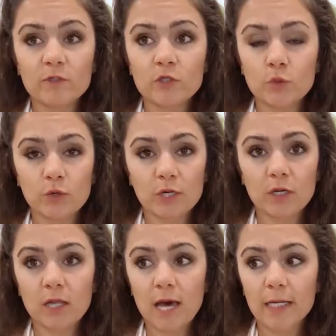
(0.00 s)
tutorial
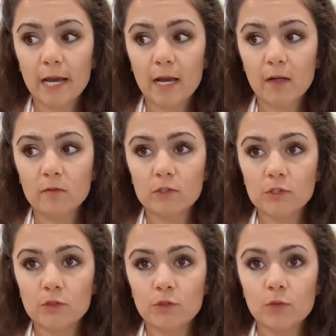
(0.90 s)
on how
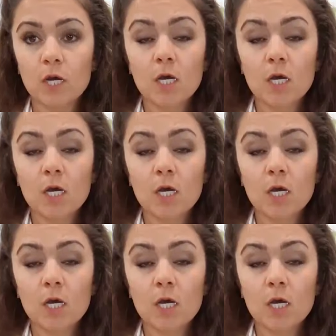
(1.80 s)
to